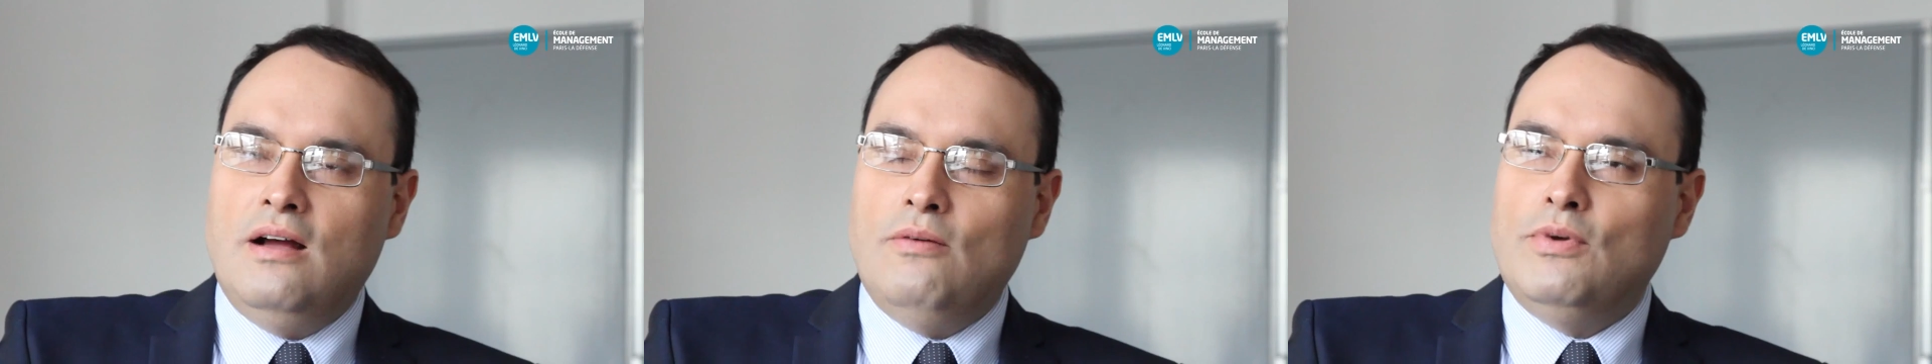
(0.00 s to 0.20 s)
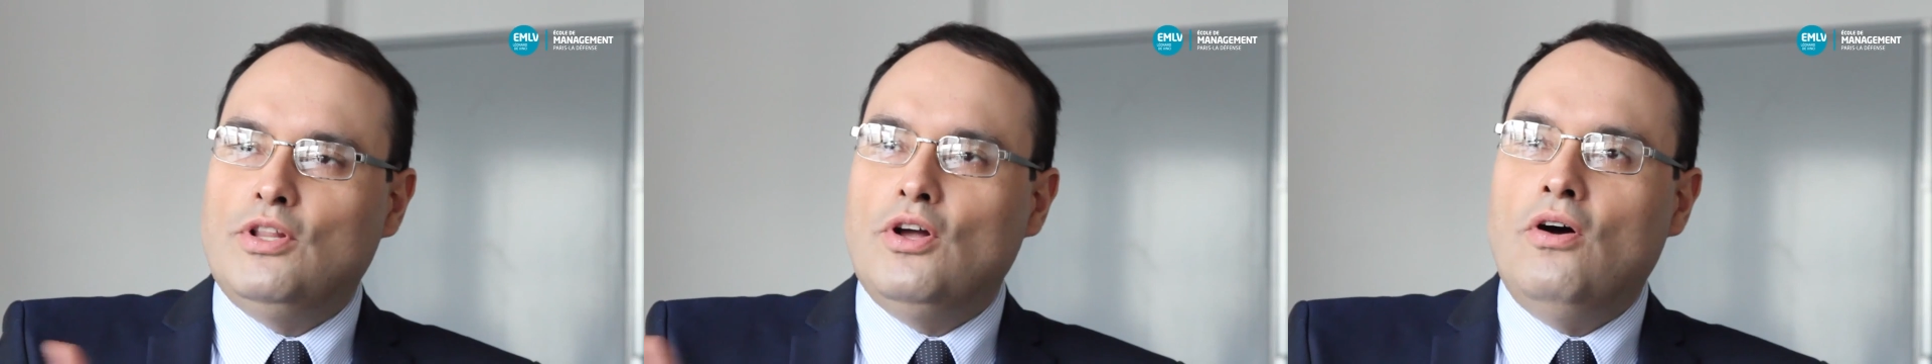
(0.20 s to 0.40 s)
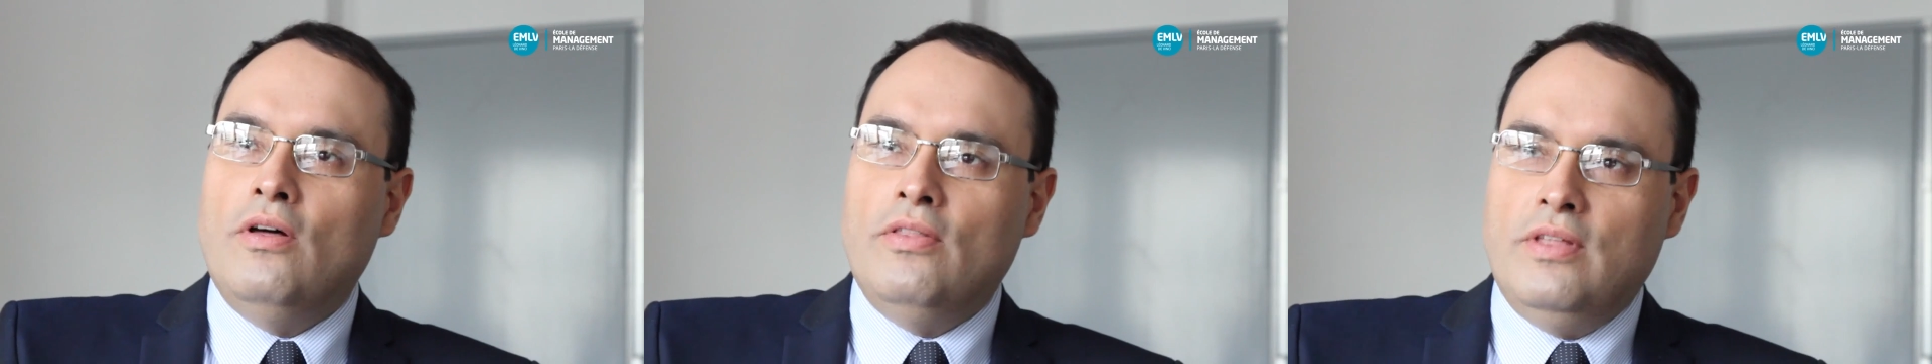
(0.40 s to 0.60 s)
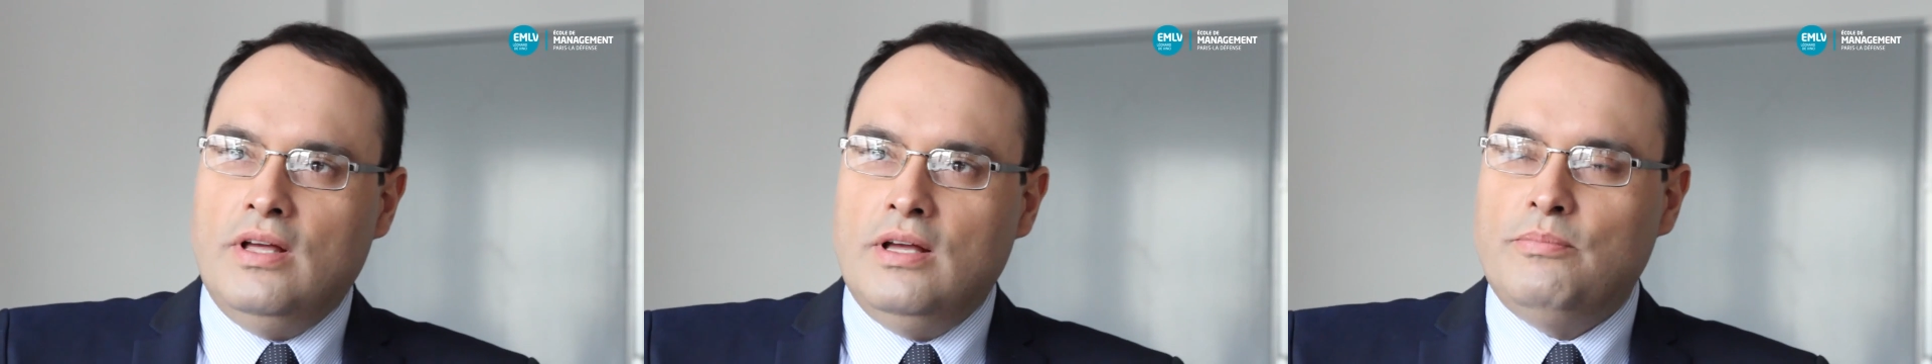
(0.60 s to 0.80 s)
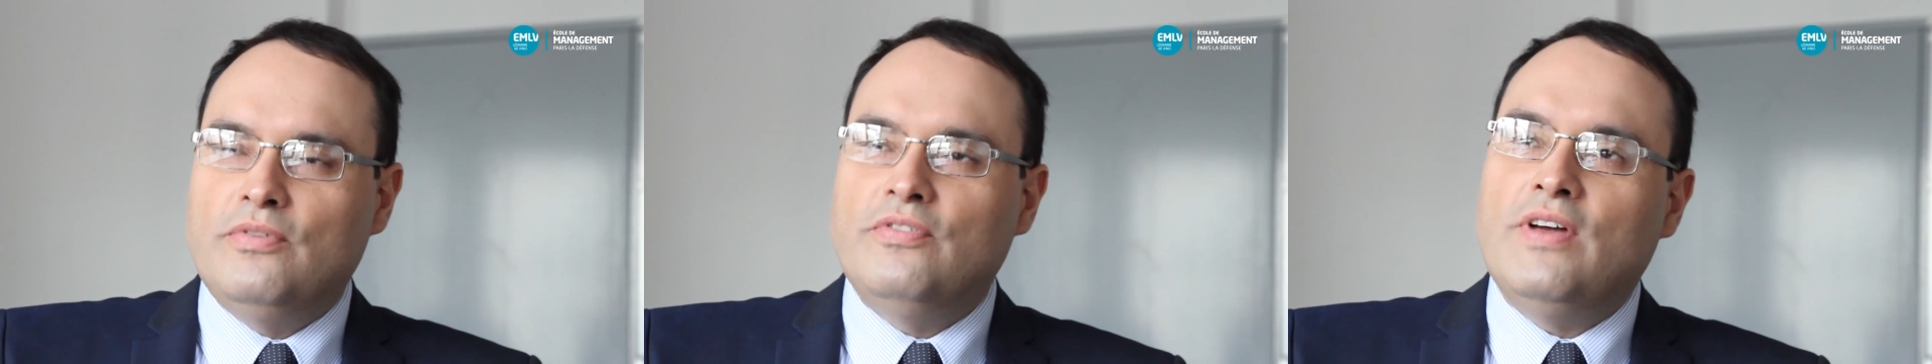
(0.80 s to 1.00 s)
with
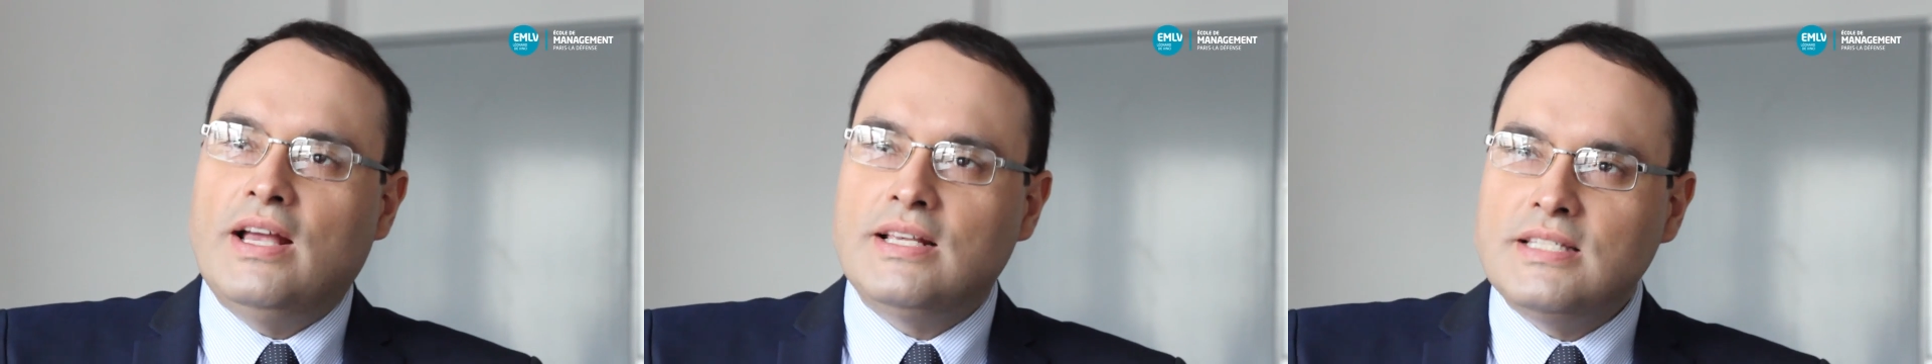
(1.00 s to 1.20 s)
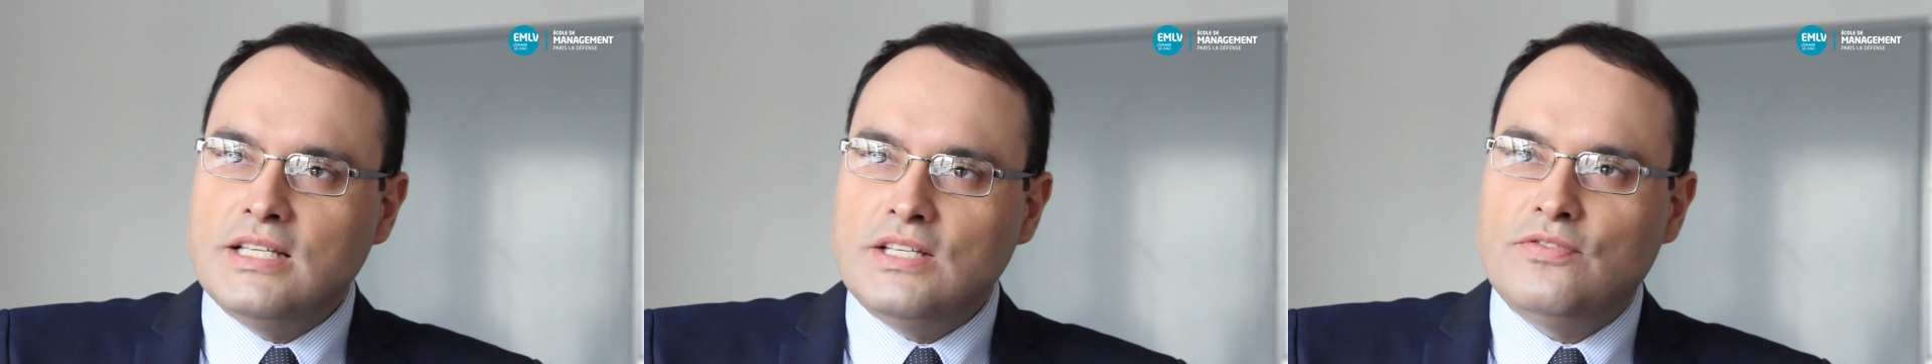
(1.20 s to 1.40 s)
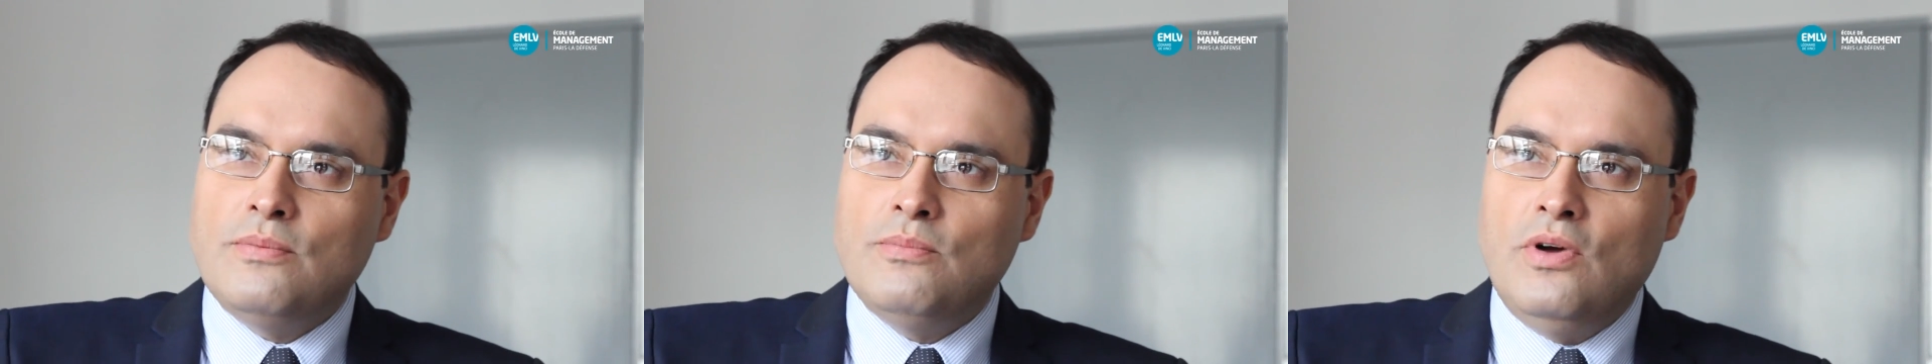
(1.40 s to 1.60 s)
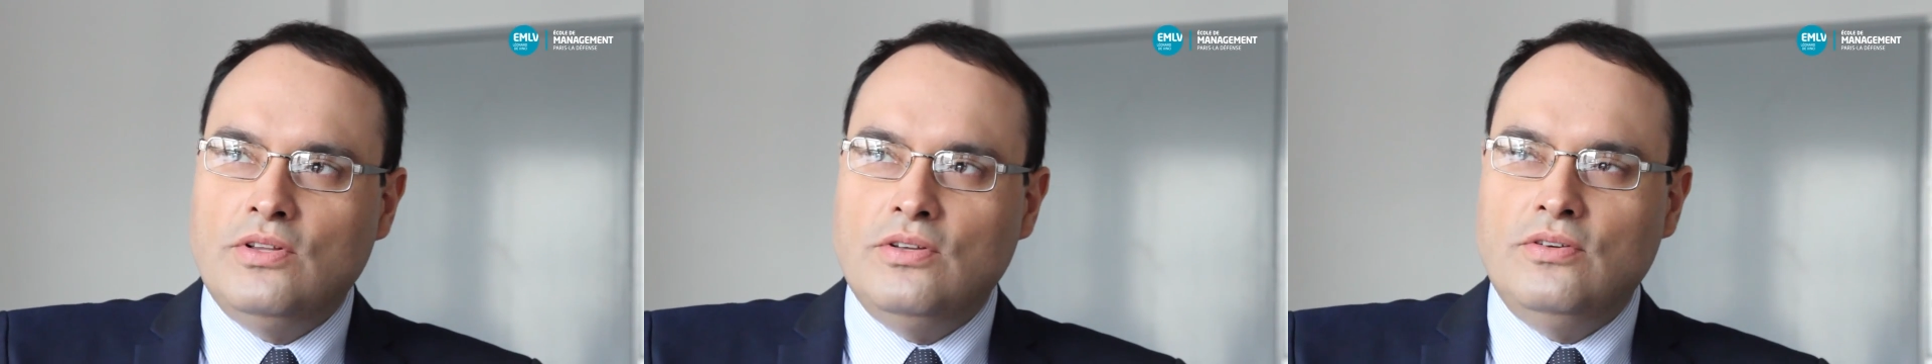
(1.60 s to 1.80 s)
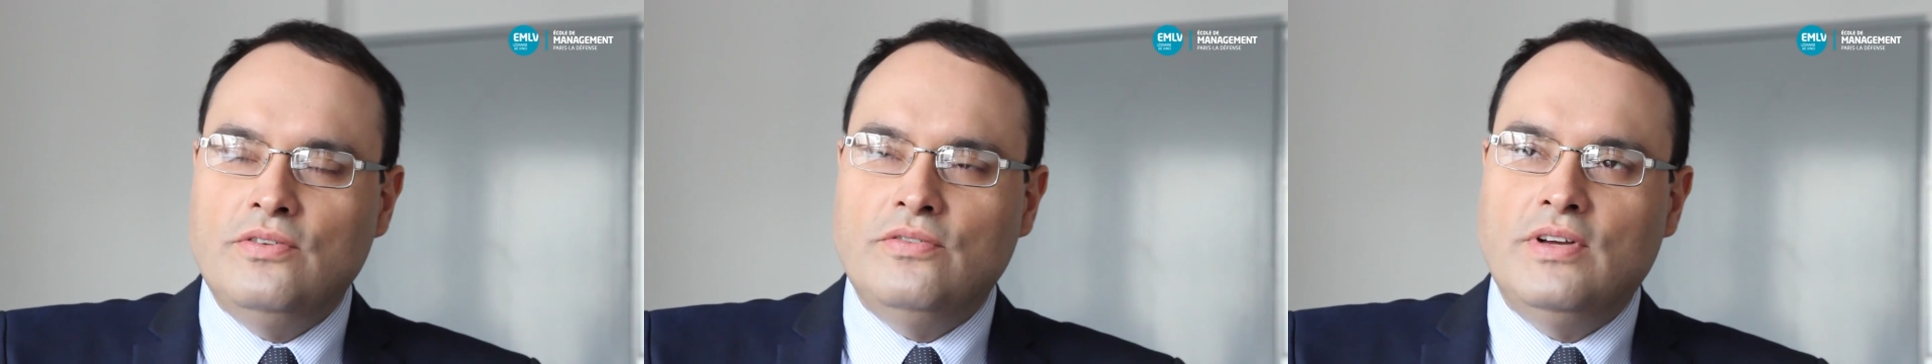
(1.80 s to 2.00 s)
other professors from
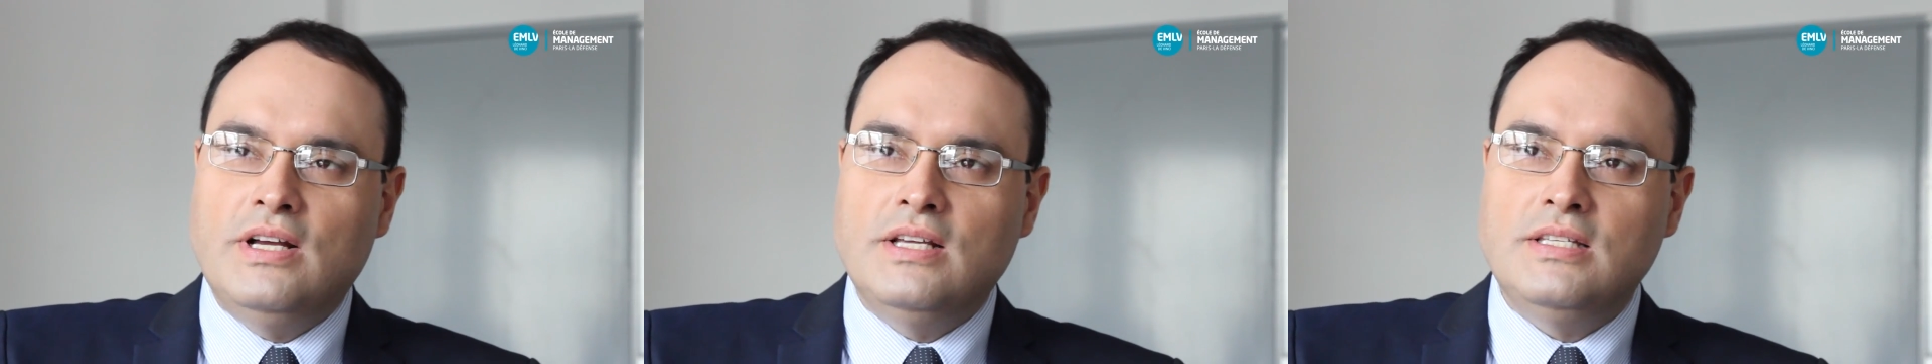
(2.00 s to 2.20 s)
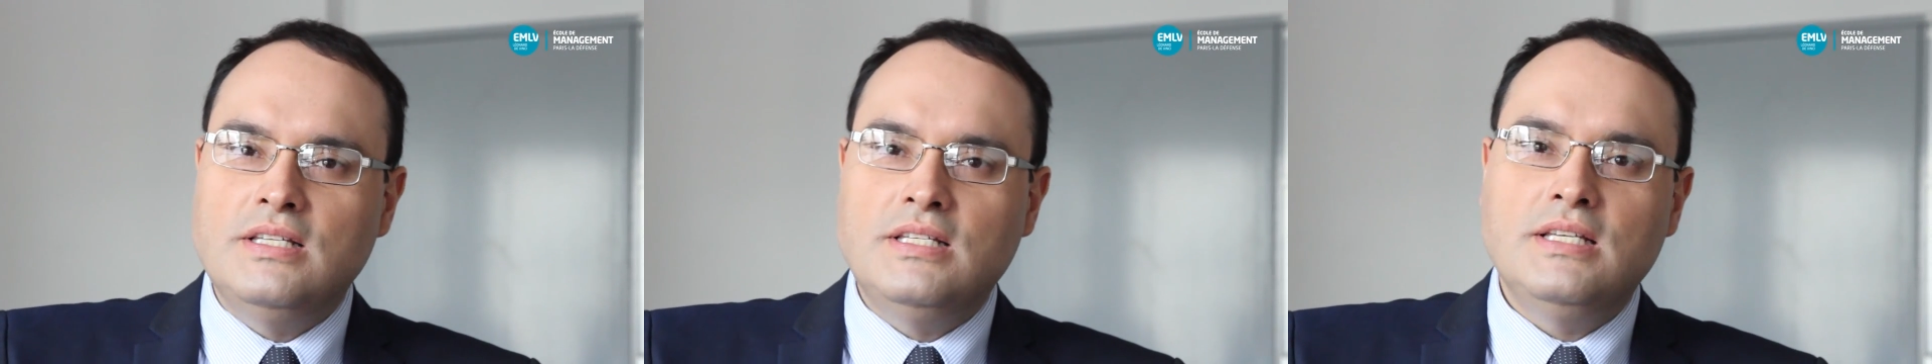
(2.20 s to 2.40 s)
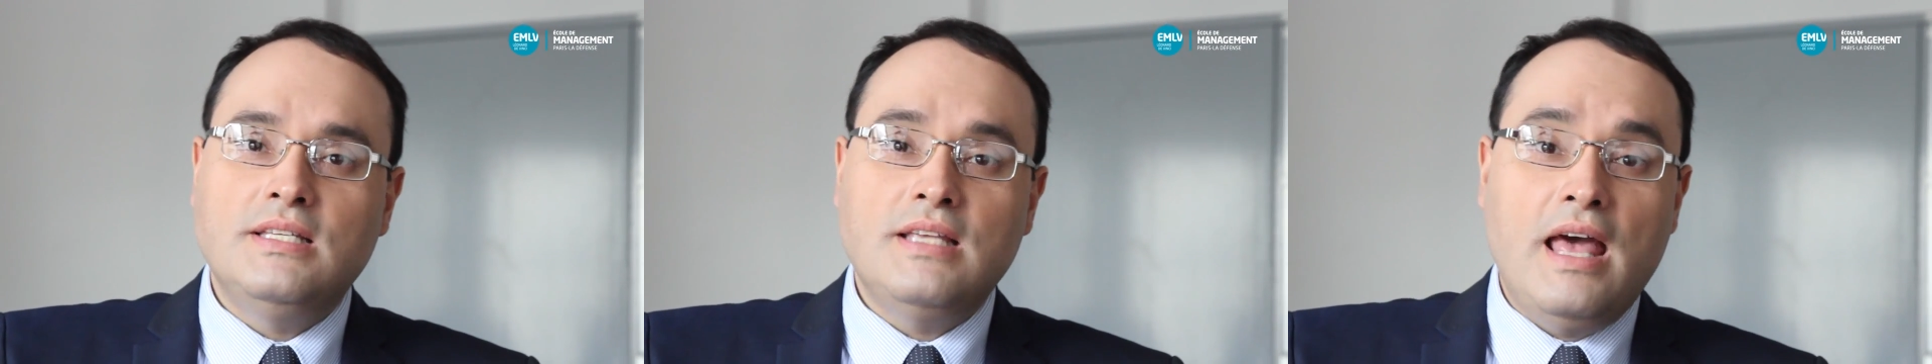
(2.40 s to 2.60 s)
other universities.